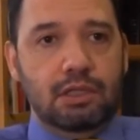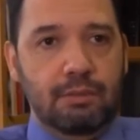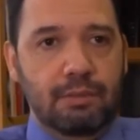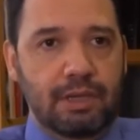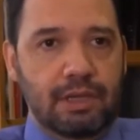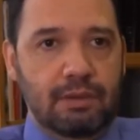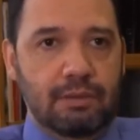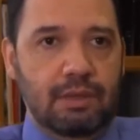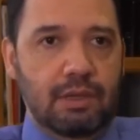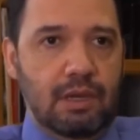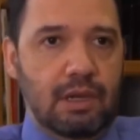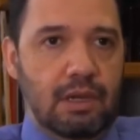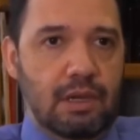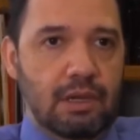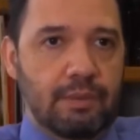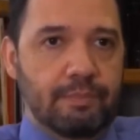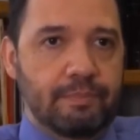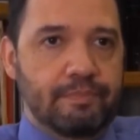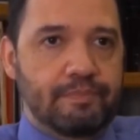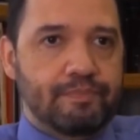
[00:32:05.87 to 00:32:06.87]
to make a,
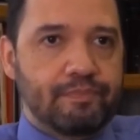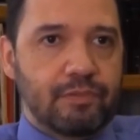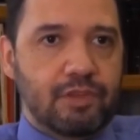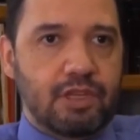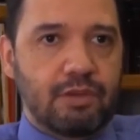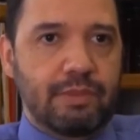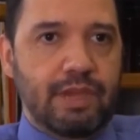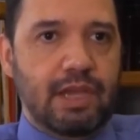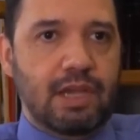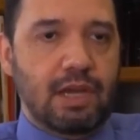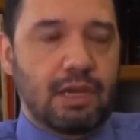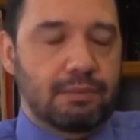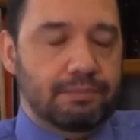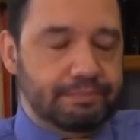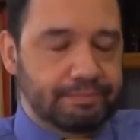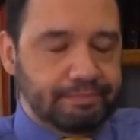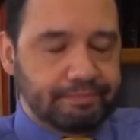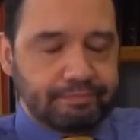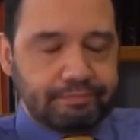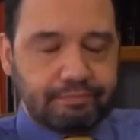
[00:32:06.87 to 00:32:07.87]
um, to make
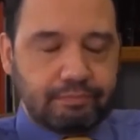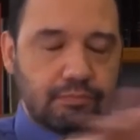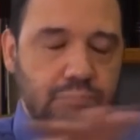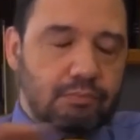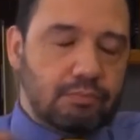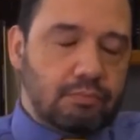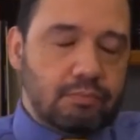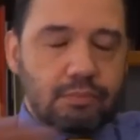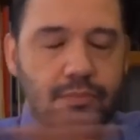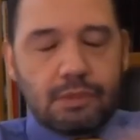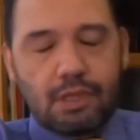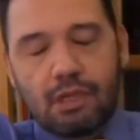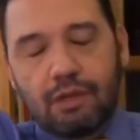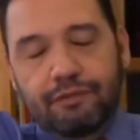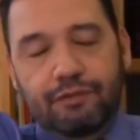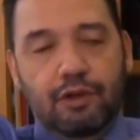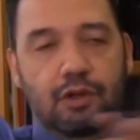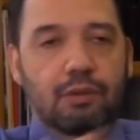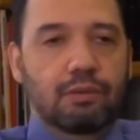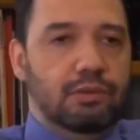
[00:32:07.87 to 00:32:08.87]
um,
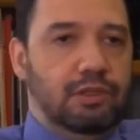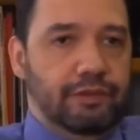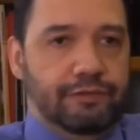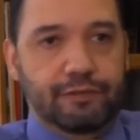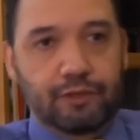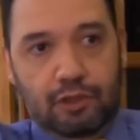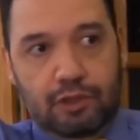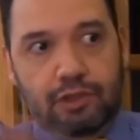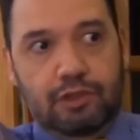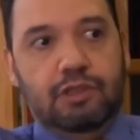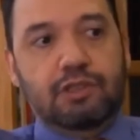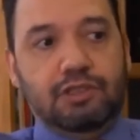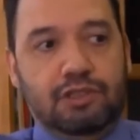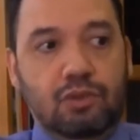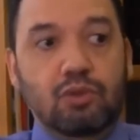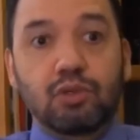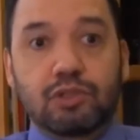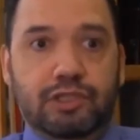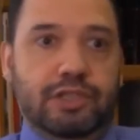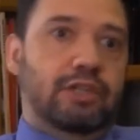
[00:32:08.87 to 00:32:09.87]
the full the full
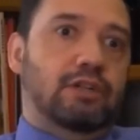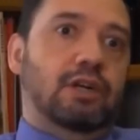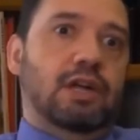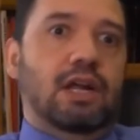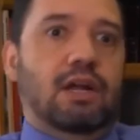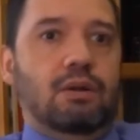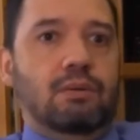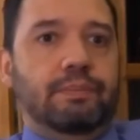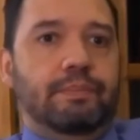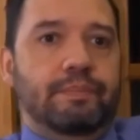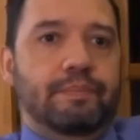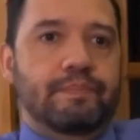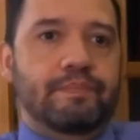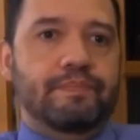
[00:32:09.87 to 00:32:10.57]
school center now.